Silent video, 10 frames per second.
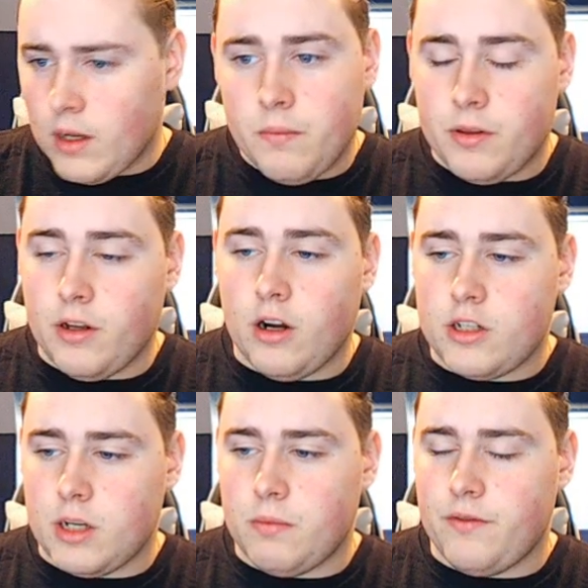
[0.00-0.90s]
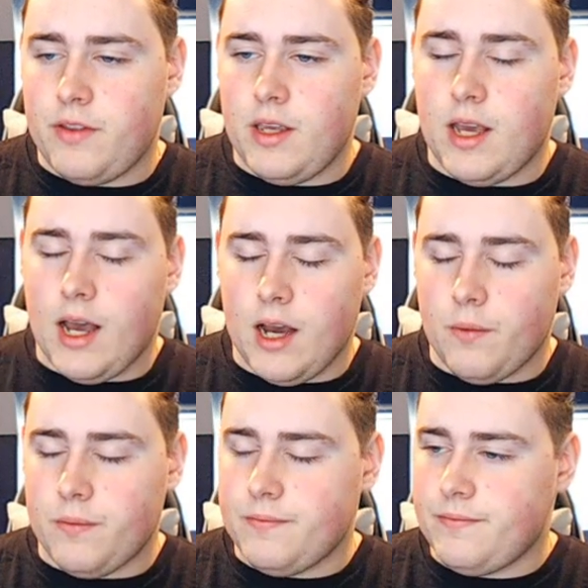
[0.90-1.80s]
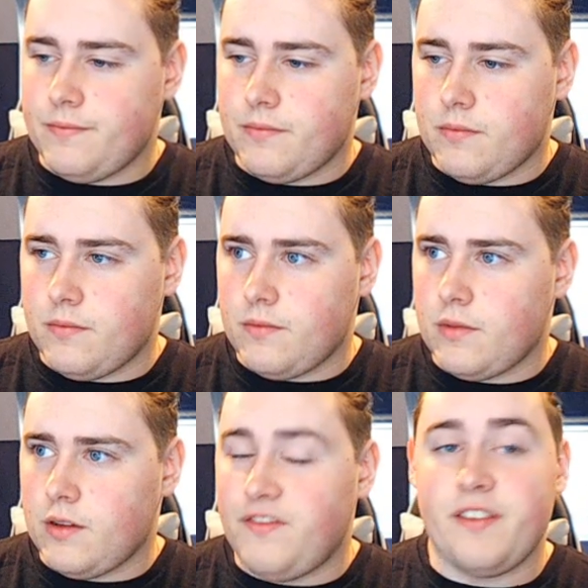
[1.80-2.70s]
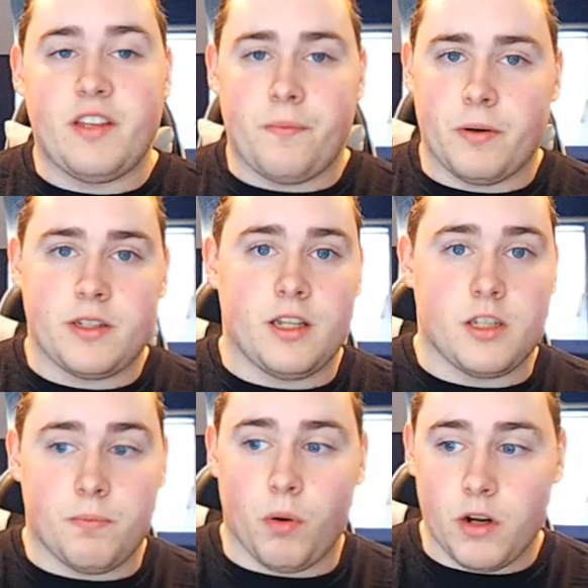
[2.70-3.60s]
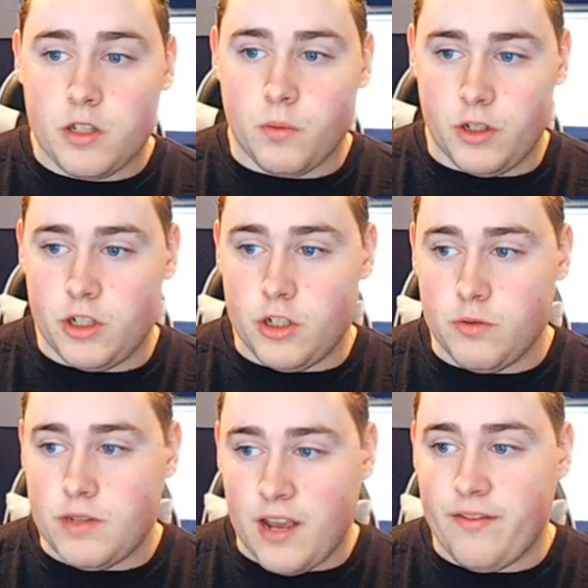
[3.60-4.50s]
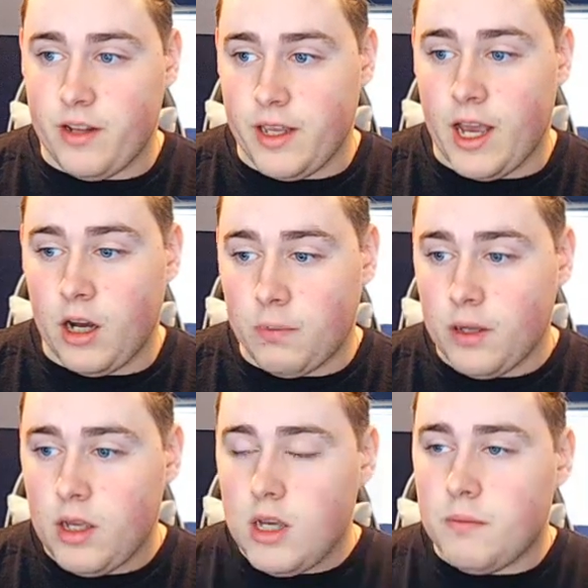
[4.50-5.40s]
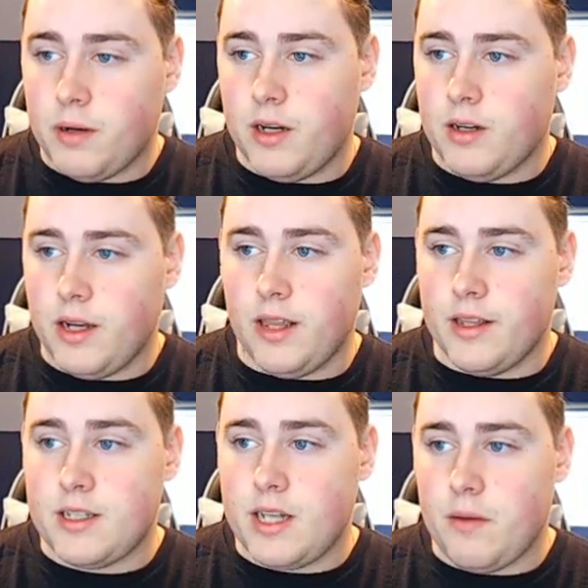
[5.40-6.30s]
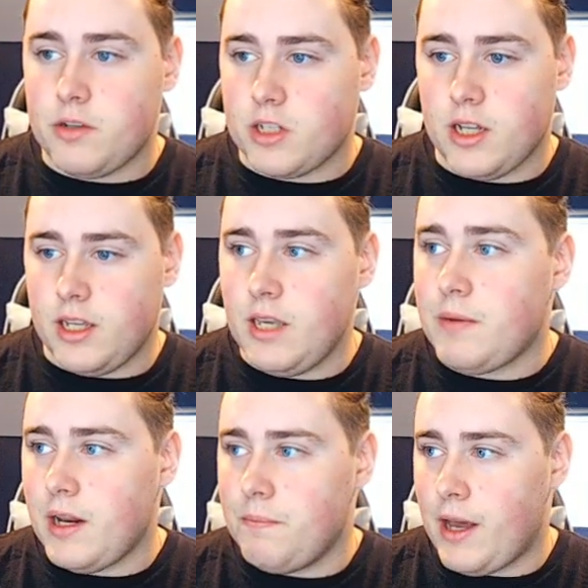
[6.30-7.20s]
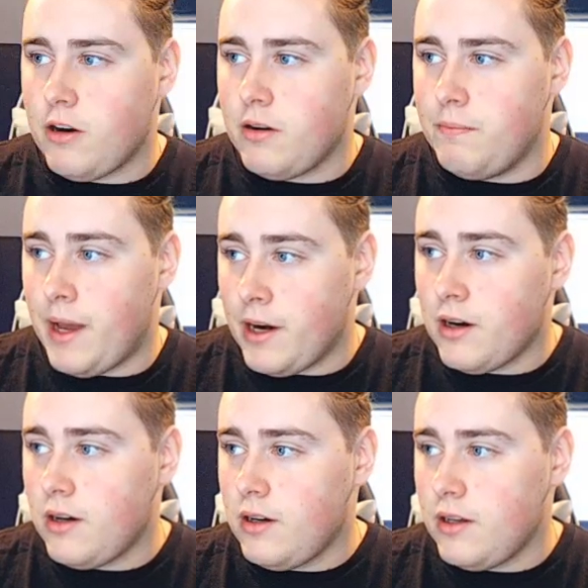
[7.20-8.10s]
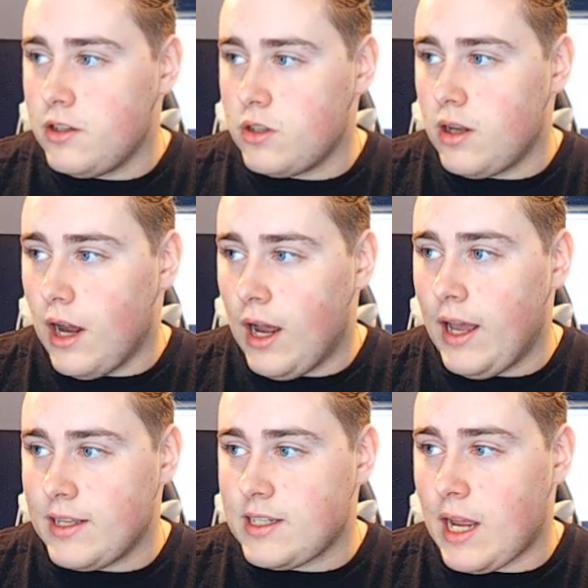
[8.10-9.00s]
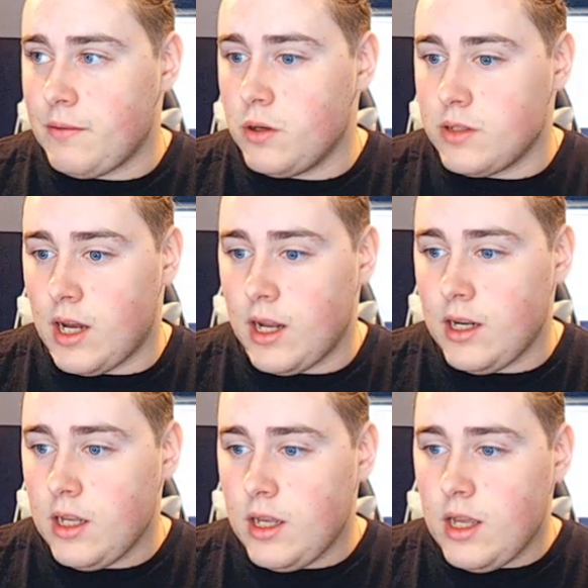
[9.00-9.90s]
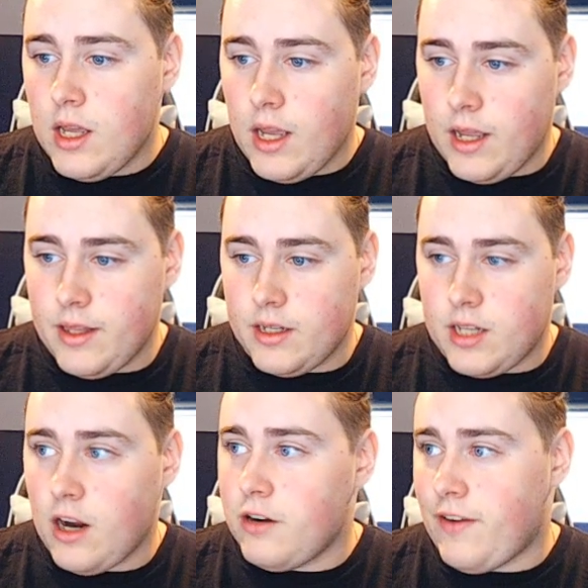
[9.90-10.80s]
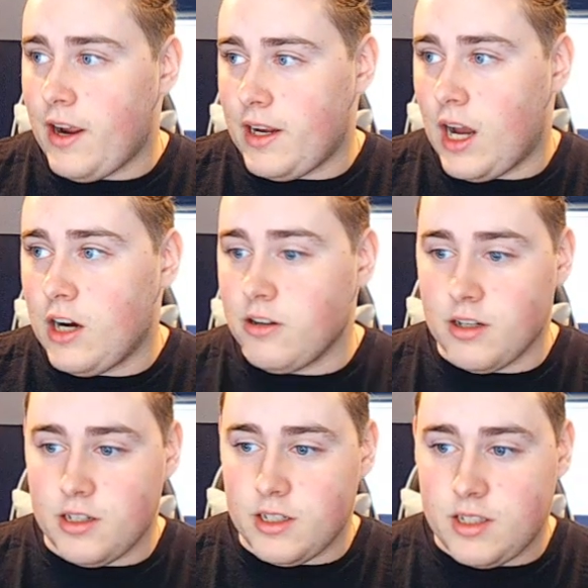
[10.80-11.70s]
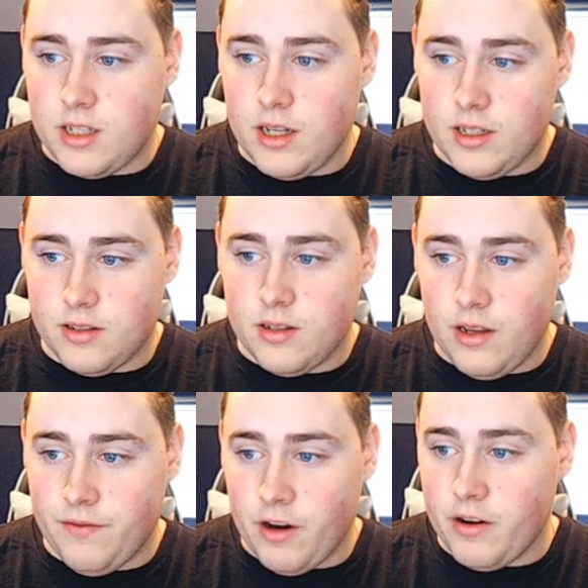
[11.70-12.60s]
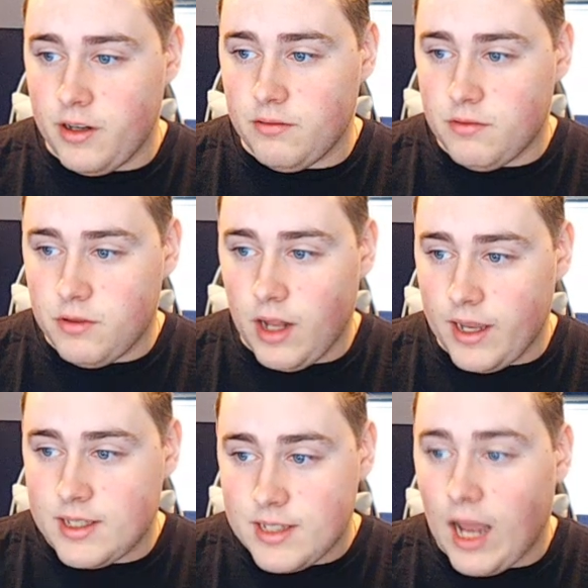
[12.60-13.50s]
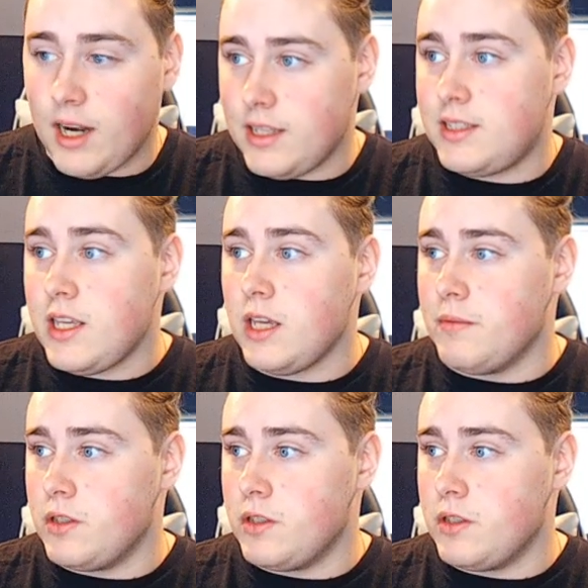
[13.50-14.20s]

But there are some of the 50% supports, which do definitely help. But again, this team is just going to keep getting better and better as time goes on. And then Terrifying Conquerors is a very like solid team